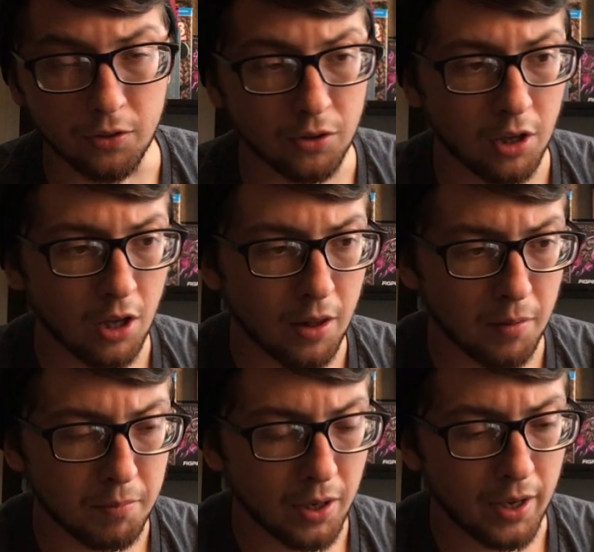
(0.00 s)
this,
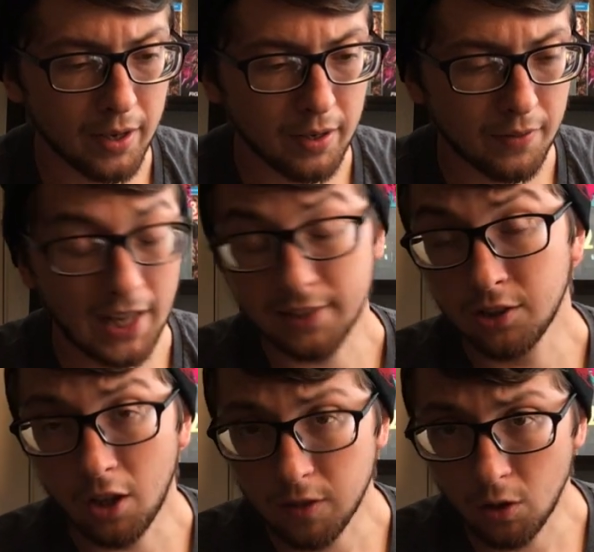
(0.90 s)
but
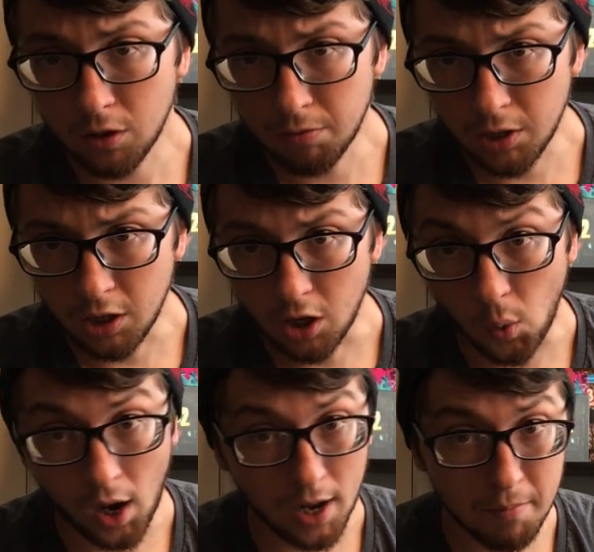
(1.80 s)
that's not the only
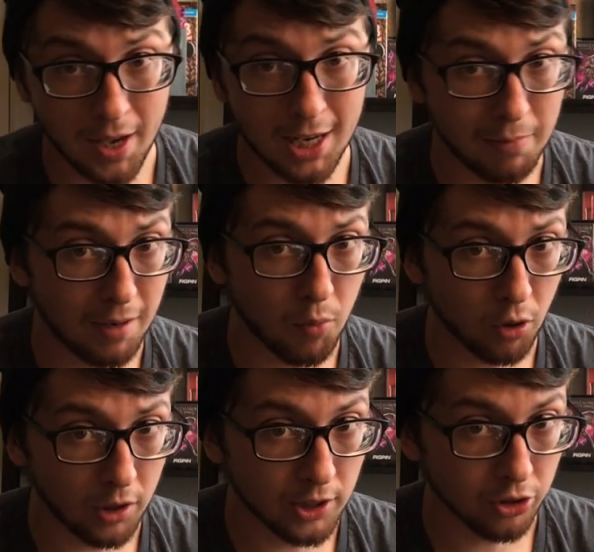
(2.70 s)
video I made
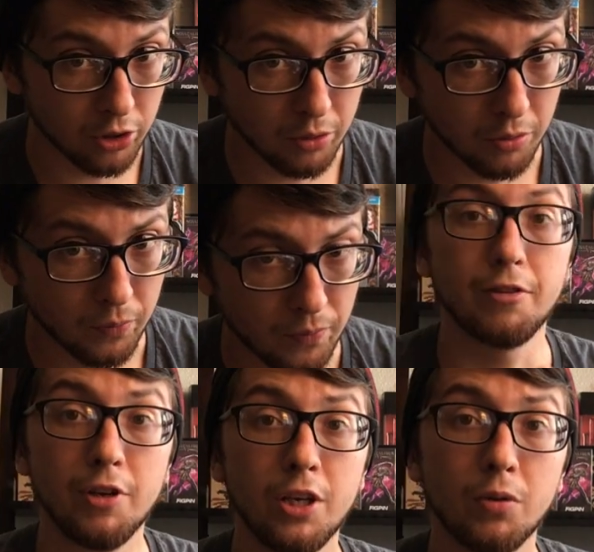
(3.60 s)
about Borderlands 2.
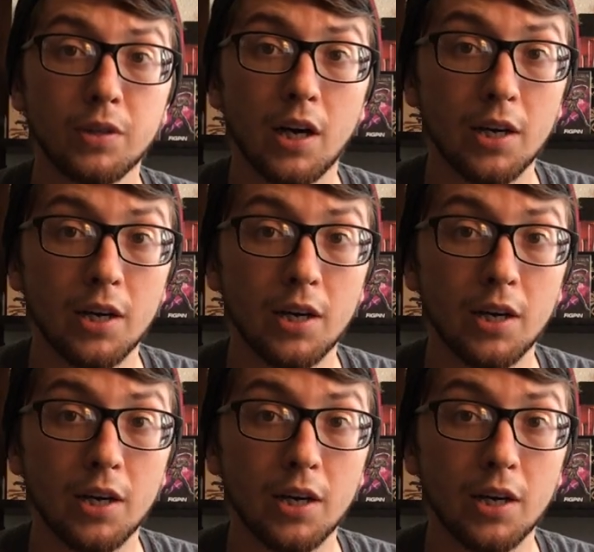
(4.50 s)
In the video